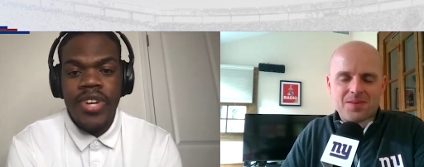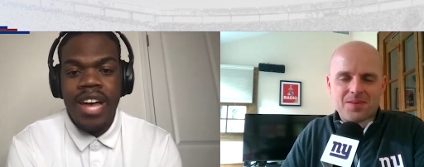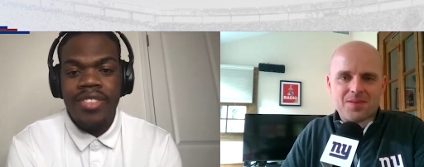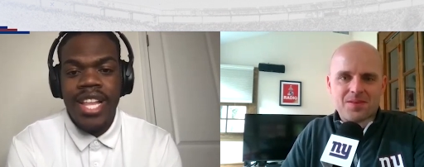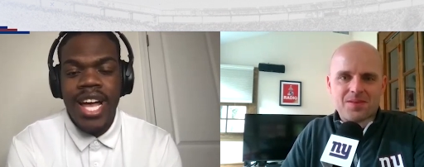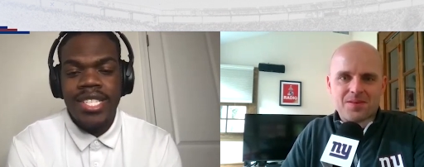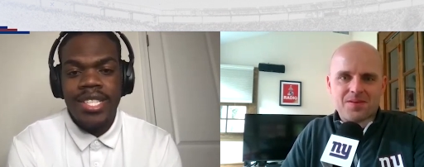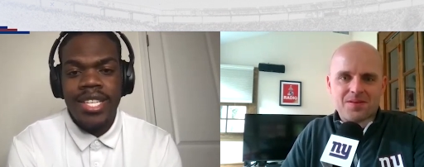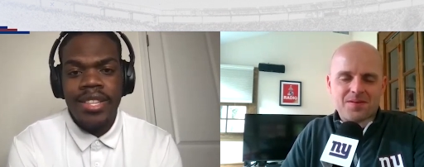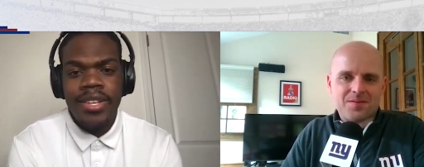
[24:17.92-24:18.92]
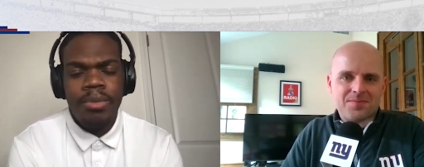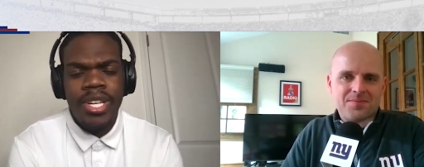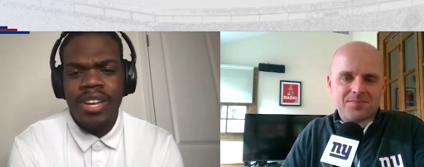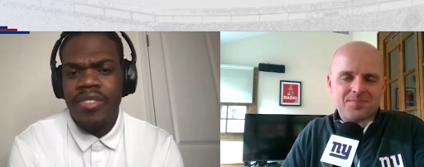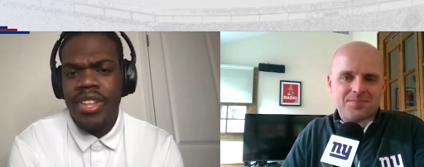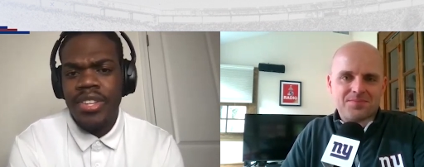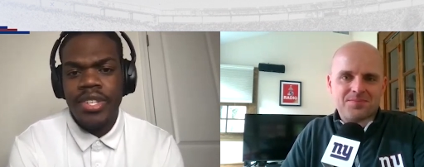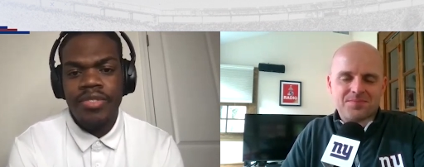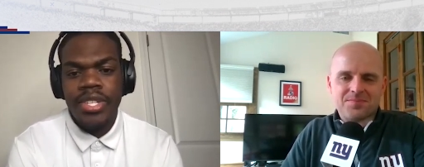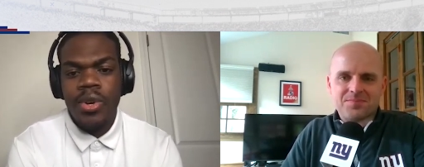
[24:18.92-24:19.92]
Speaker 1: draft class. And then there's plenty of other
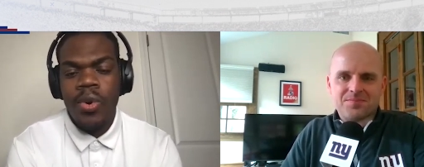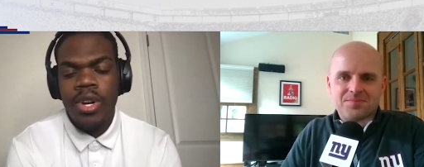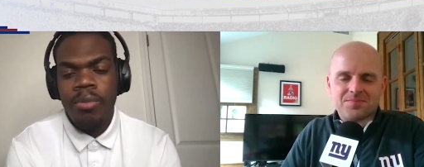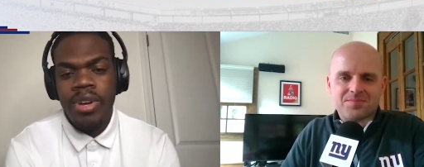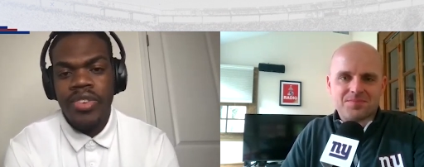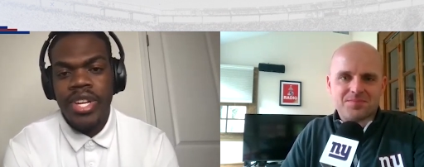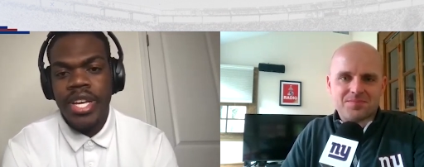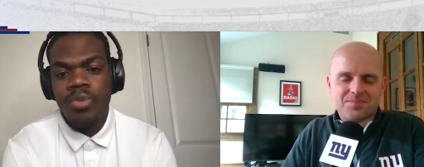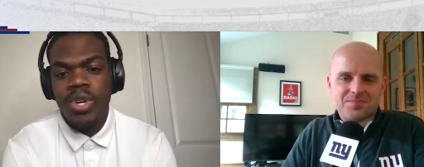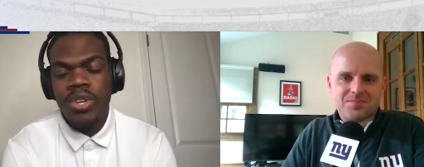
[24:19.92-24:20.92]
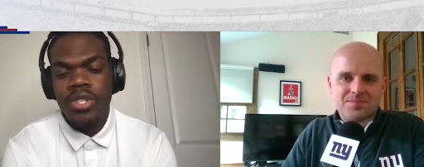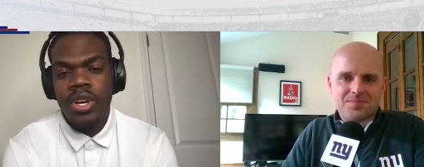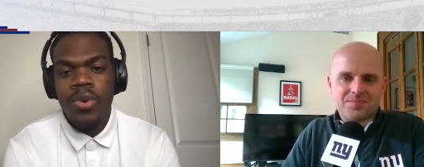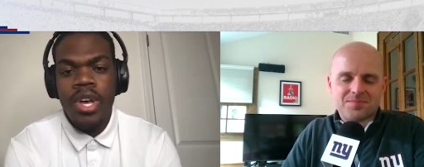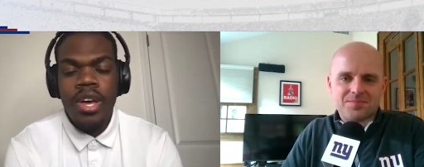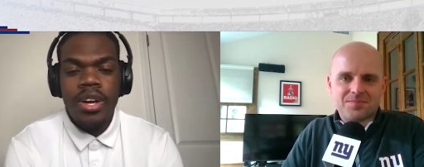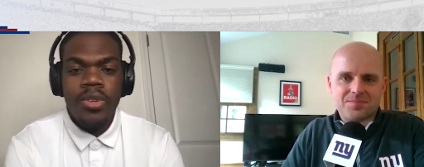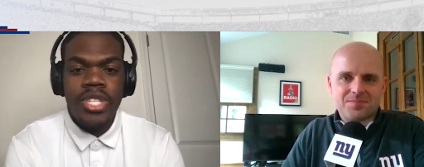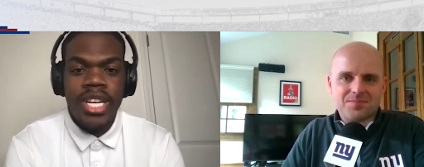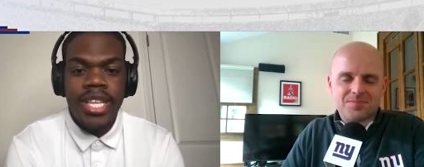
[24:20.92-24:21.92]
stuff that's going up every day as well. So
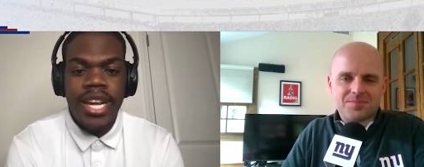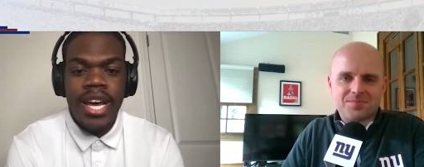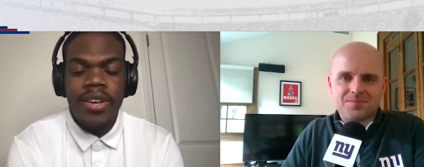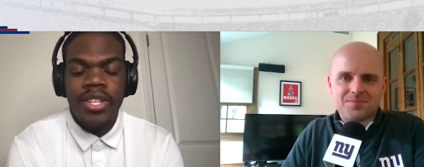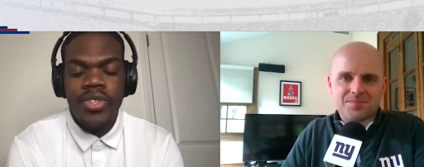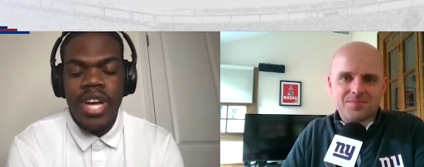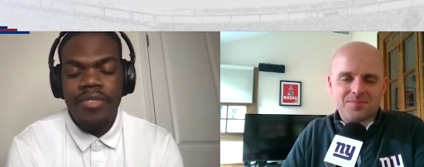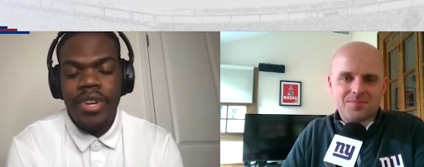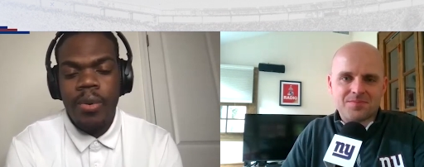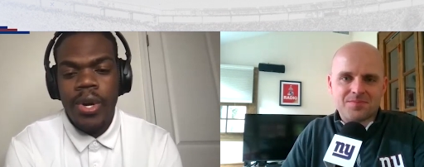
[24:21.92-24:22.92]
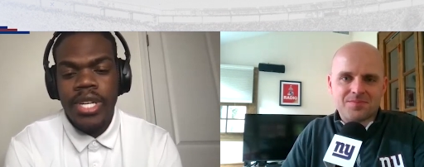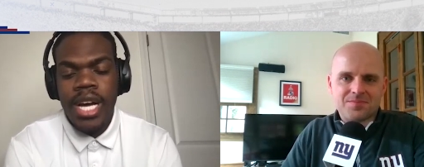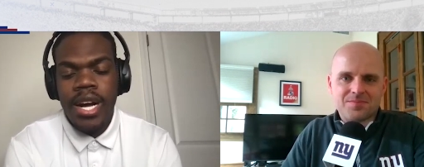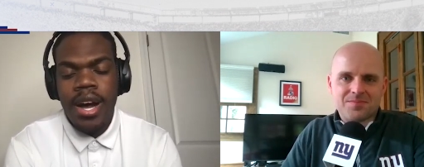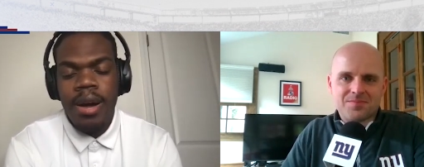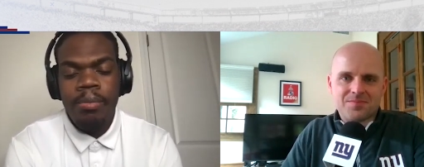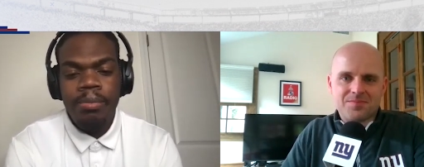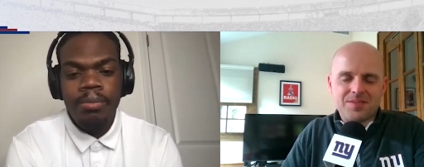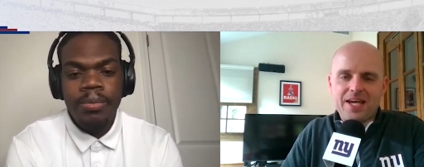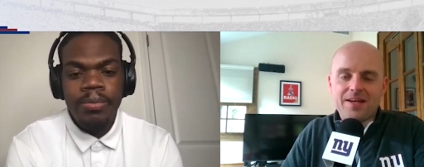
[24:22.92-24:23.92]
go check that out at the Network.com.
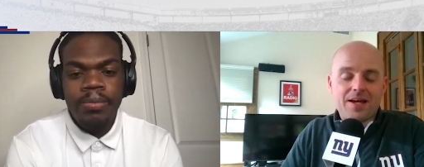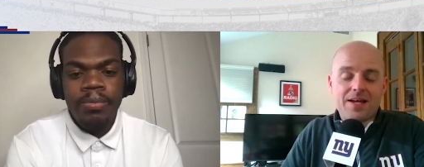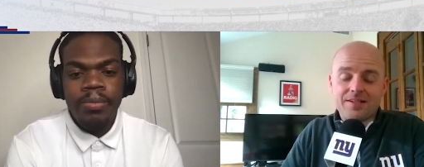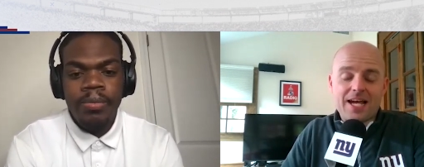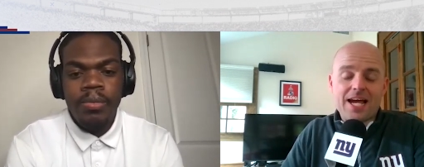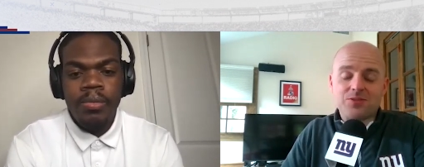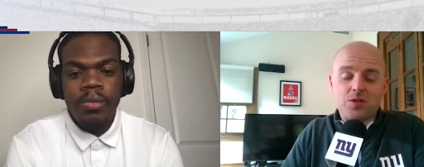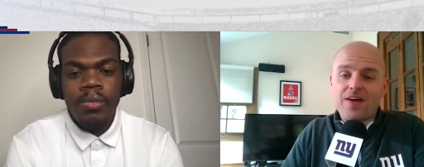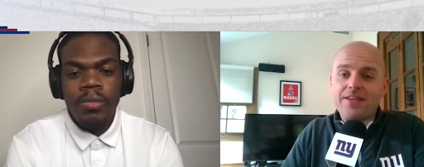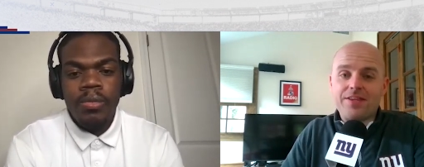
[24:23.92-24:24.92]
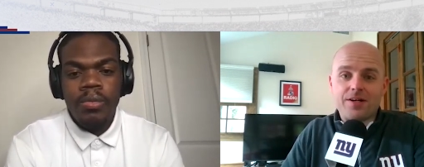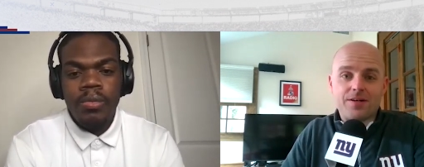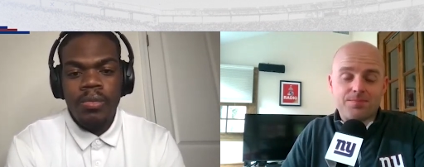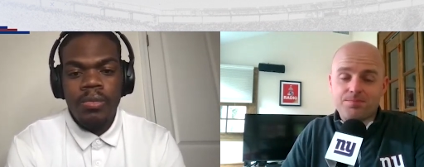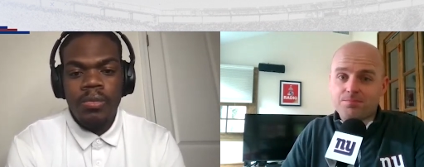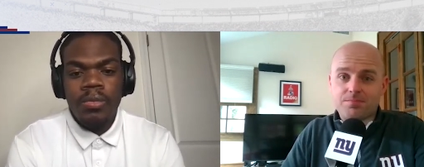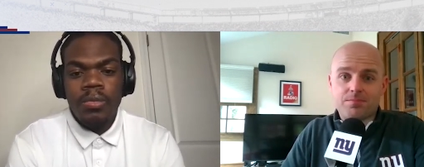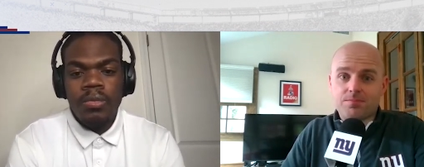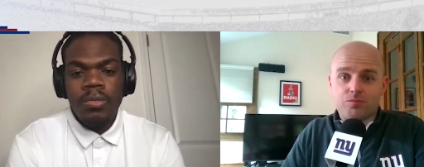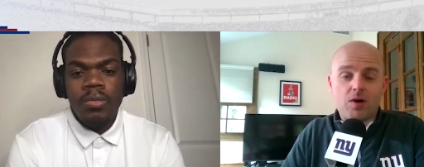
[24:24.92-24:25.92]
Speaker 2: Yeah. And guys, we've had their
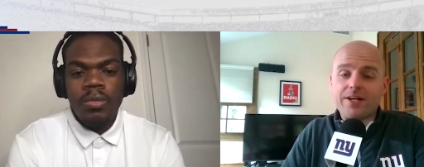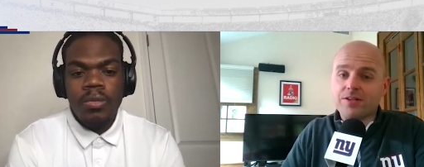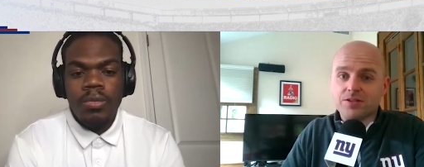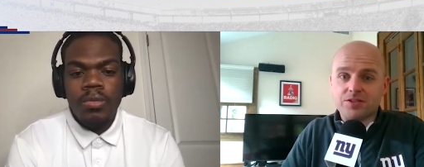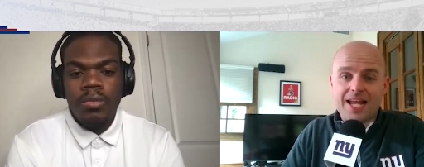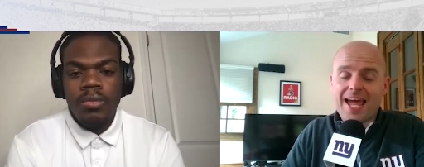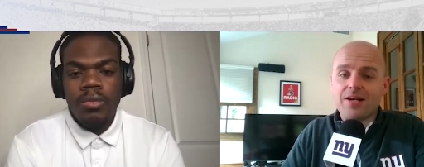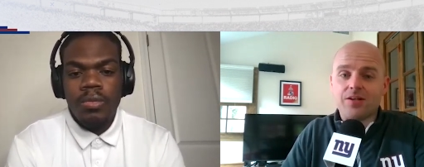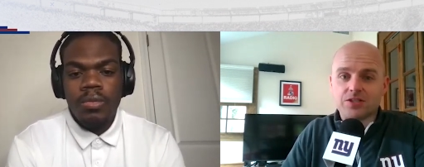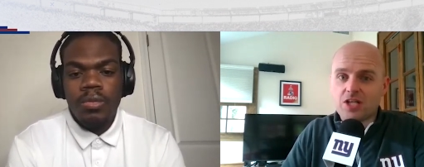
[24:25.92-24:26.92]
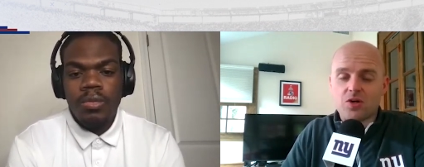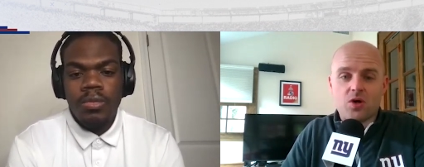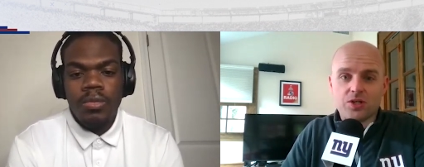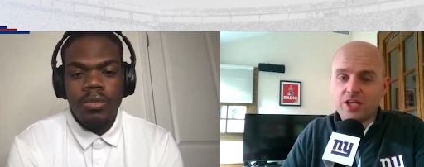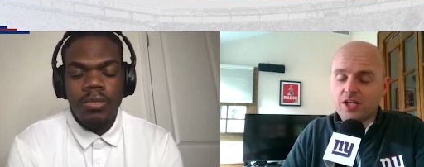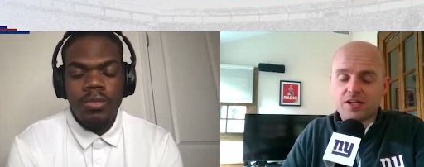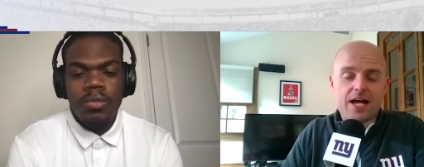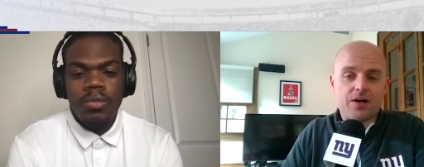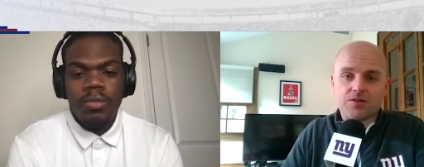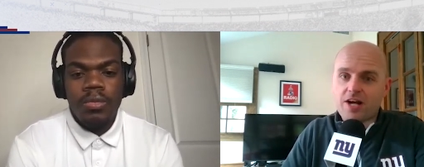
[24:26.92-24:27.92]
writers and analysts on all year
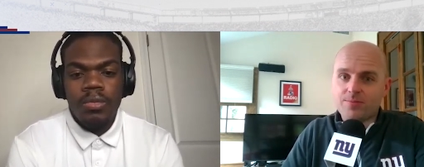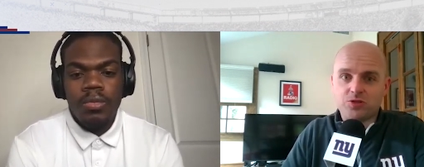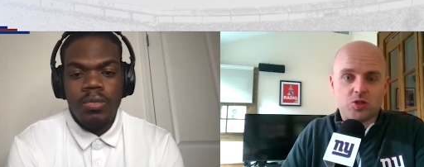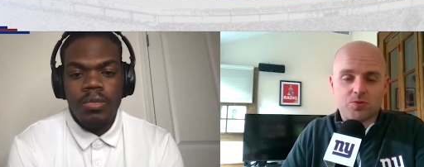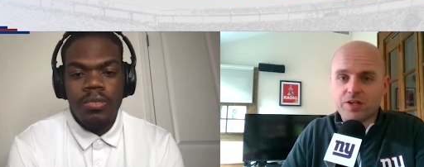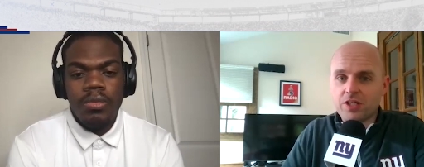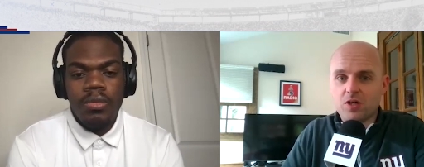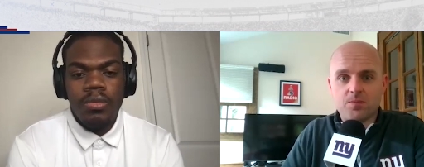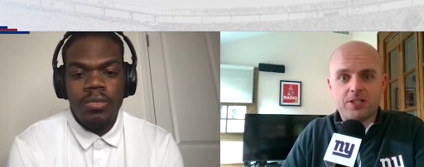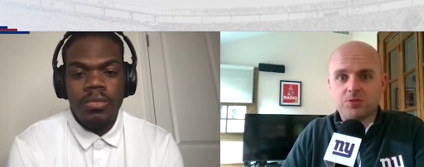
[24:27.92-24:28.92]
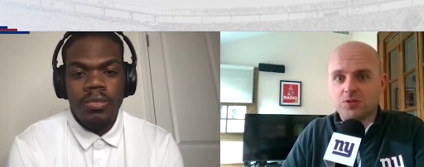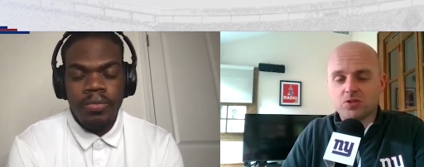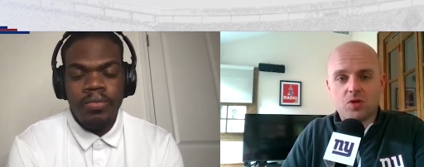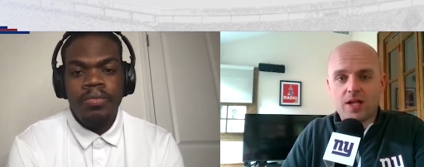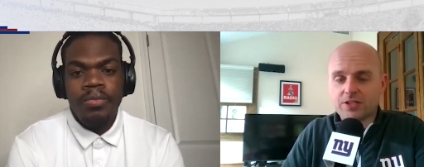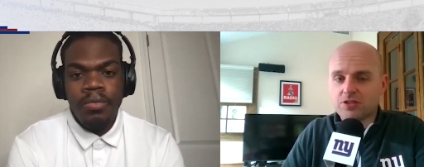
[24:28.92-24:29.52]
Kyle Crabbs, Joe Marino, Benjamin Solak,